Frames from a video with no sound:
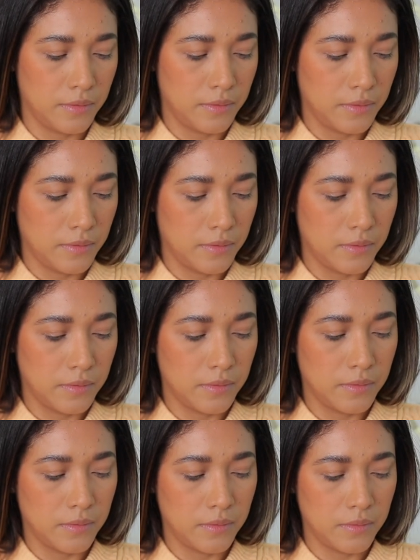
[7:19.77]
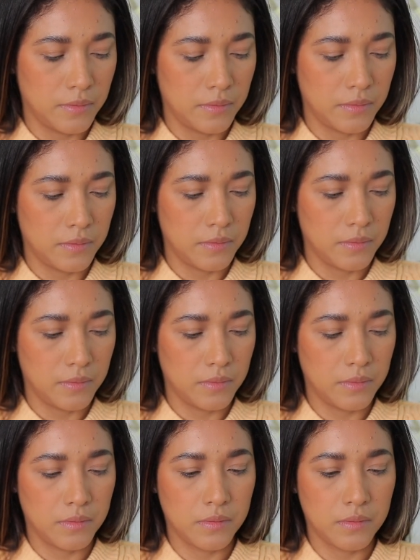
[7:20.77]

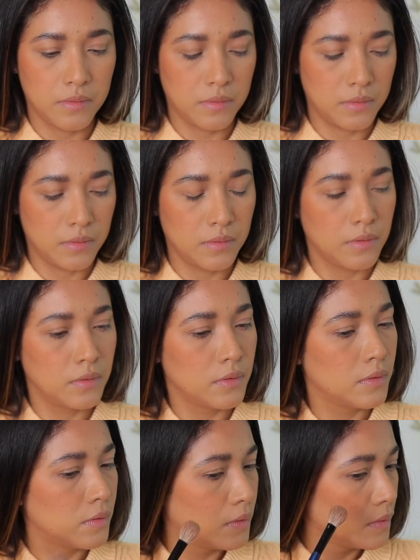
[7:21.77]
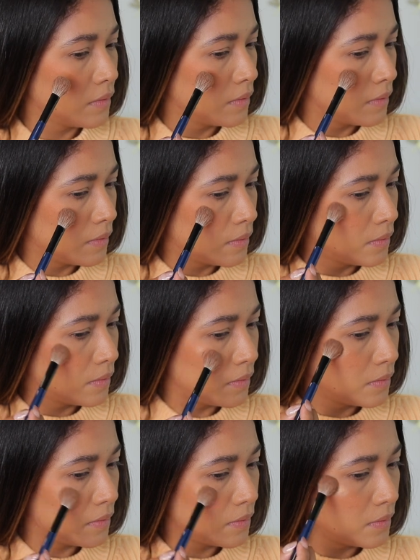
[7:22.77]

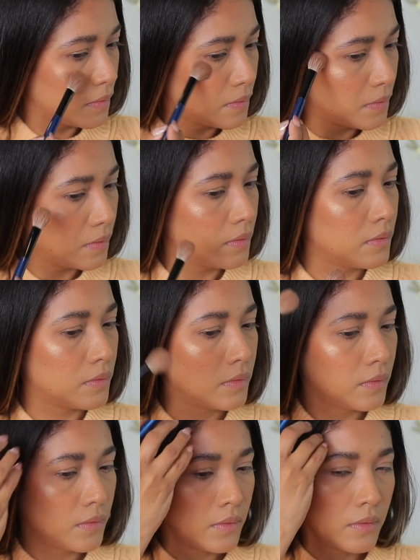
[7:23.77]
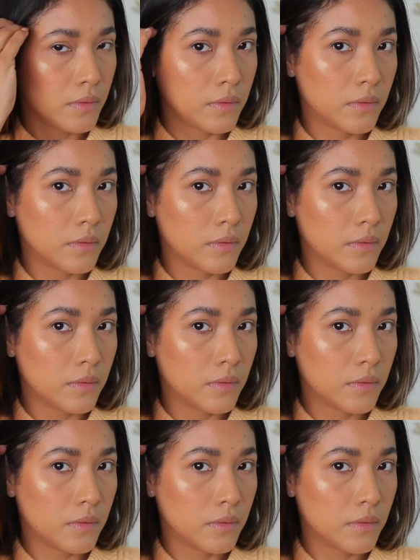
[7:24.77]
[no speech]